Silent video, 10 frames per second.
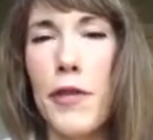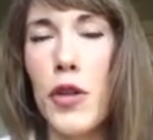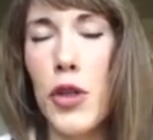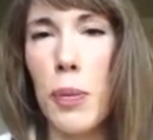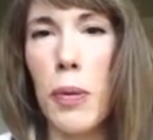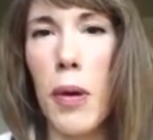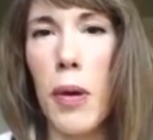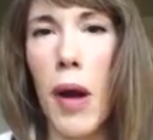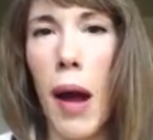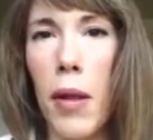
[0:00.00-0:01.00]
for
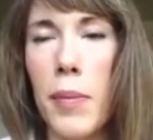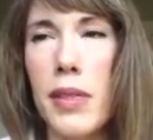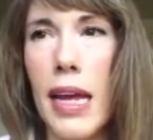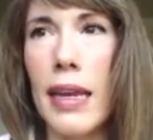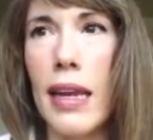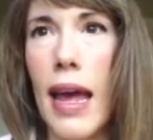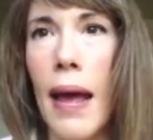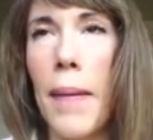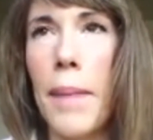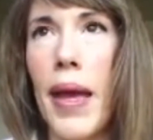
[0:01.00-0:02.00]
future problems
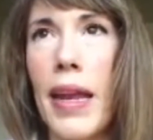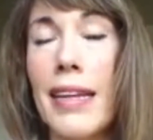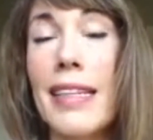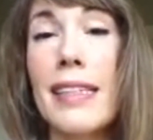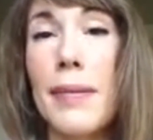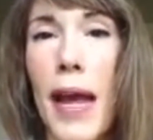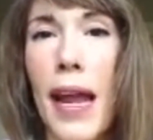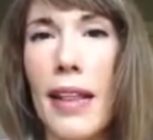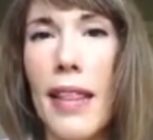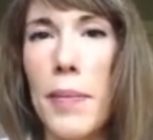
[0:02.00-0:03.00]
and
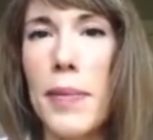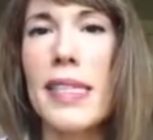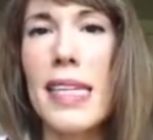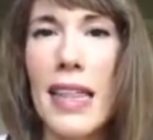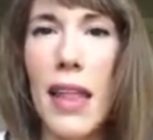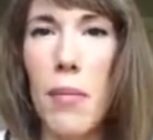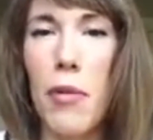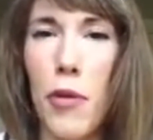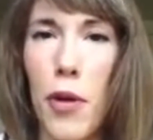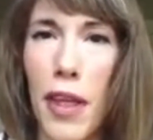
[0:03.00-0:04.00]
anticipating them,
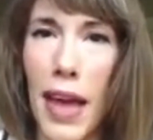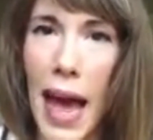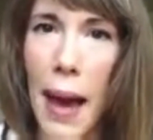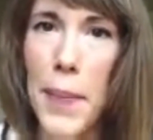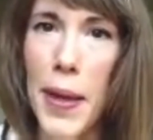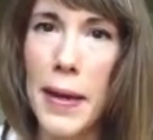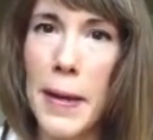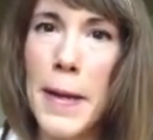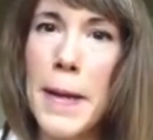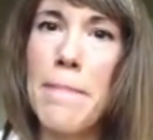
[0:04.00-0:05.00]
seeing them before they
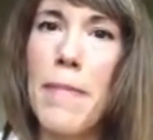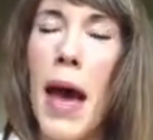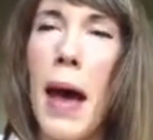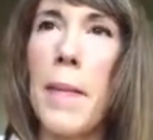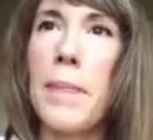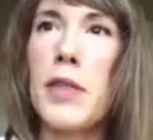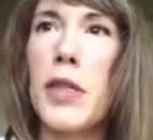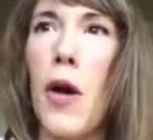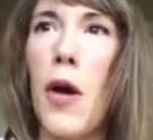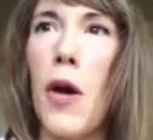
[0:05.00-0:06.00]
happen.
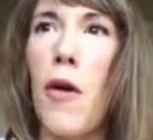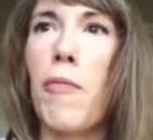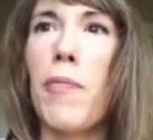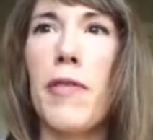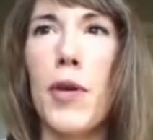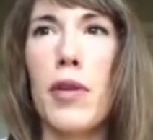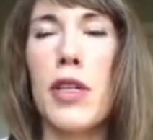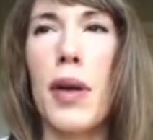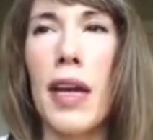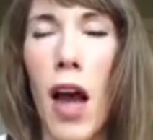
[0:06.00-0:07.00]
So if
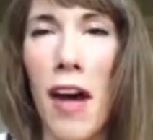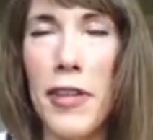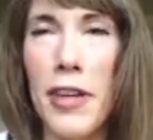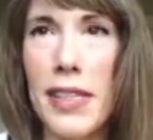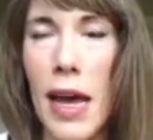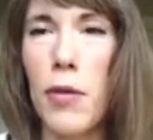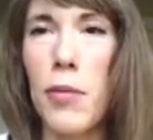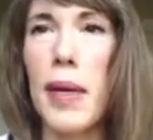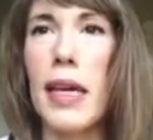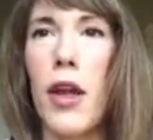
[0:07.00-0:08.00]
you were doing an
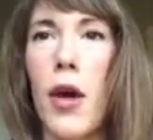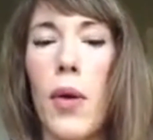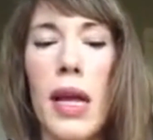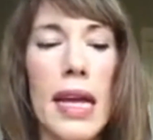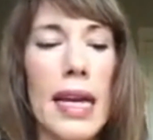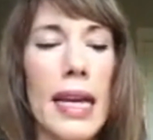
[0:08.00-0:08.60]
office, that would be,